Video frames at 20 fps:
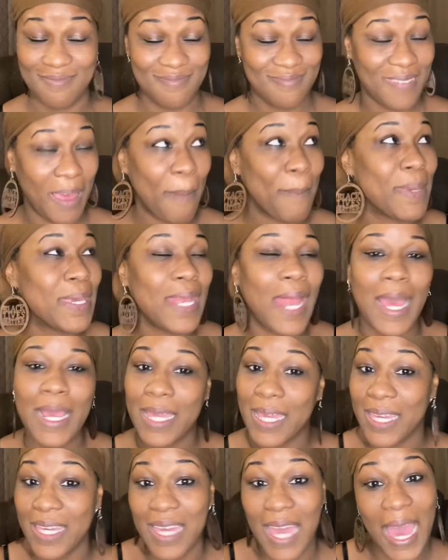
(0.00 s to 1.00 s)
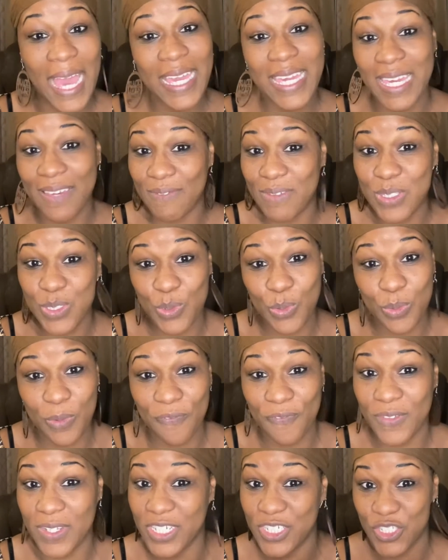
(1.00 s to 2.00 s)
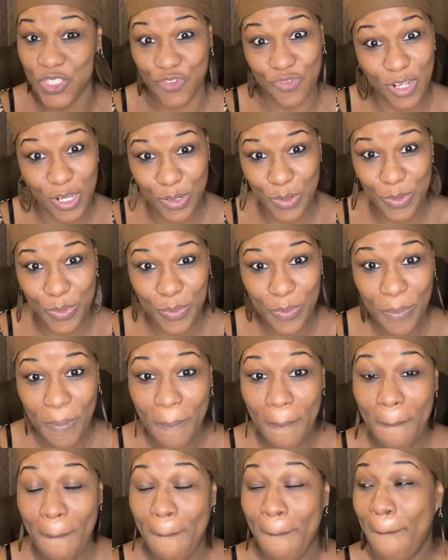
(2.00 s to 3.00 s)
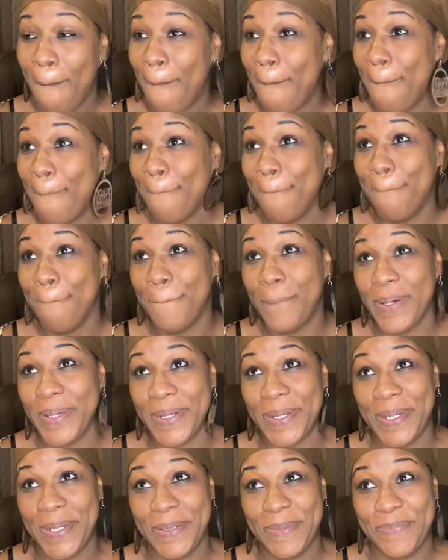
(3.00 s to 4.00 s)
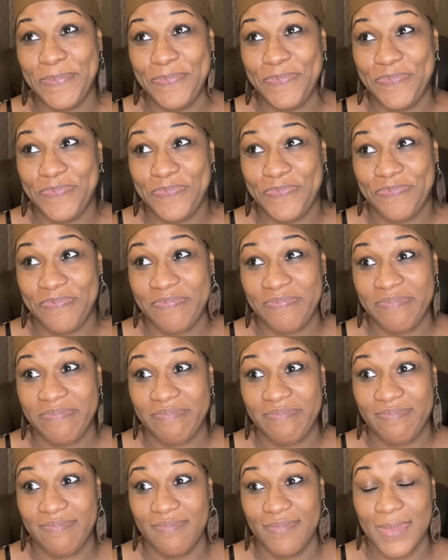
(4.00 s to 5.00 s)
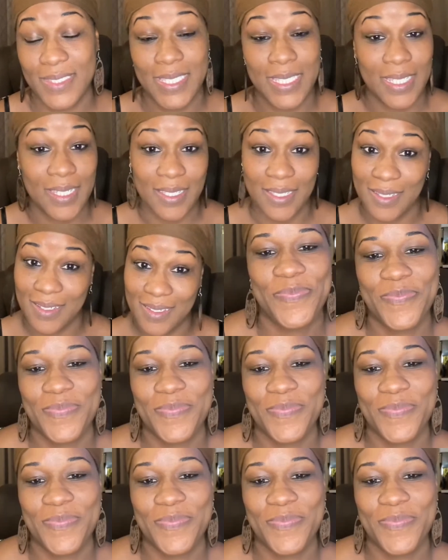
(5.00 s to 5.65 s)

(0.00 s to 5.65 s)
I mean, I give it to him for the struggle, but yeah.